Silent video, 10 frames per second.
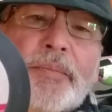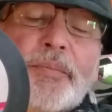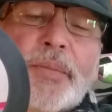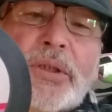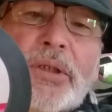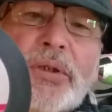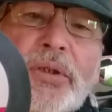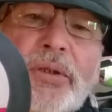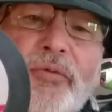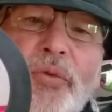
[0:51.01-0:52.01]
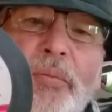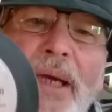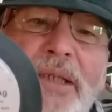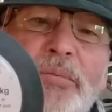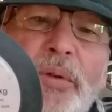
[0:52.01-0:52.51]
material from
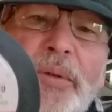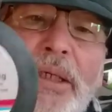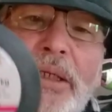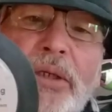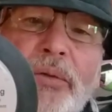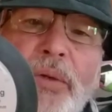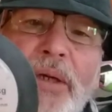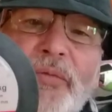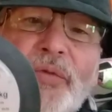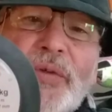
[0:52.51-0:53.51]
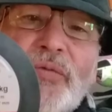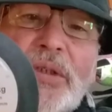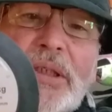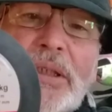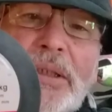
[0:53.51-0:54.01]
Maxima. Get it around
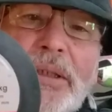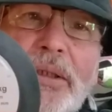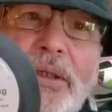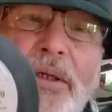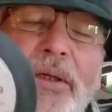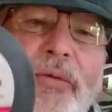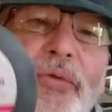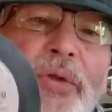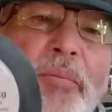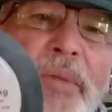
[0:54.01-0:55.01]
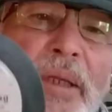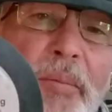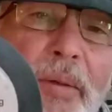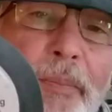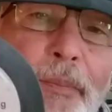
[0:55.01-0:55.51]
15 for the
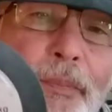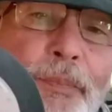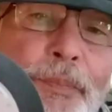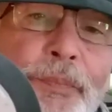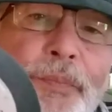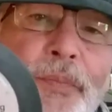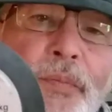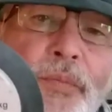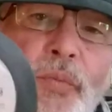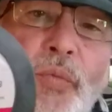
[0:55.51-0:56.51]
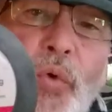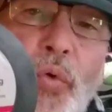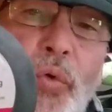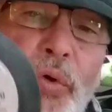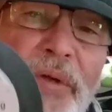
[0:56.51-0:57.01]
minimum,
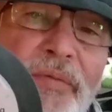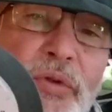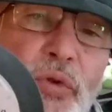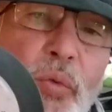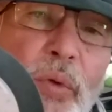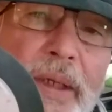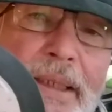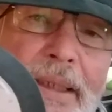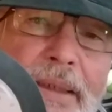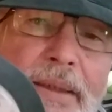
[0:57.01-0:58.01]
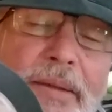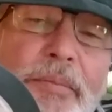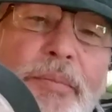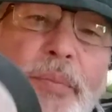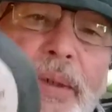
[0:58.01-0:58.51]
or even 20,
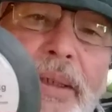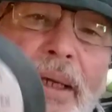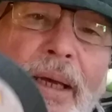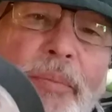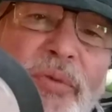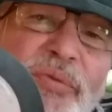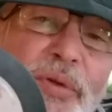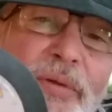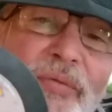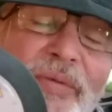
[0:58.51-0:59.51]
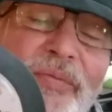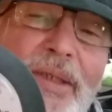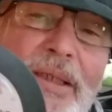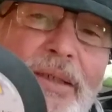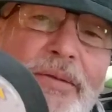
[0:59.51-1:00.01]
but I prefer the
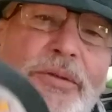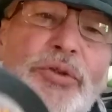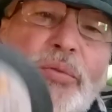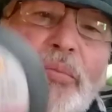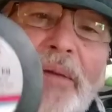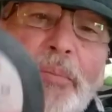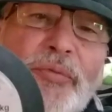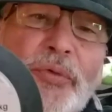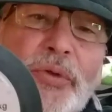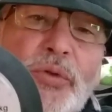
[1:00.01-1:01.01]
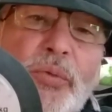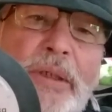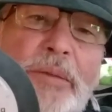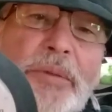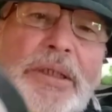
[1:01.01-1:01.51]
15. You might prefer the
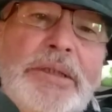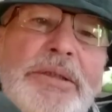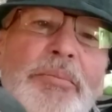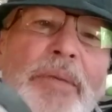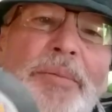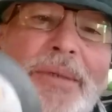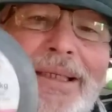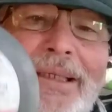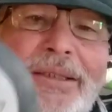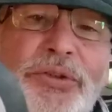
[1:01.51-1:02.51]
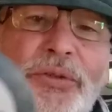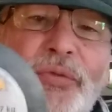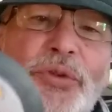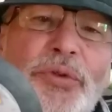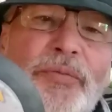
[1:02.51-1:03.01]
20 because it might be easier
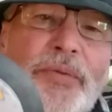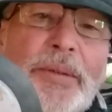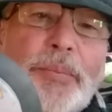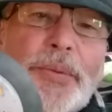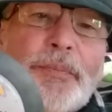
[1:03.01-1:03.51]
for you to flip.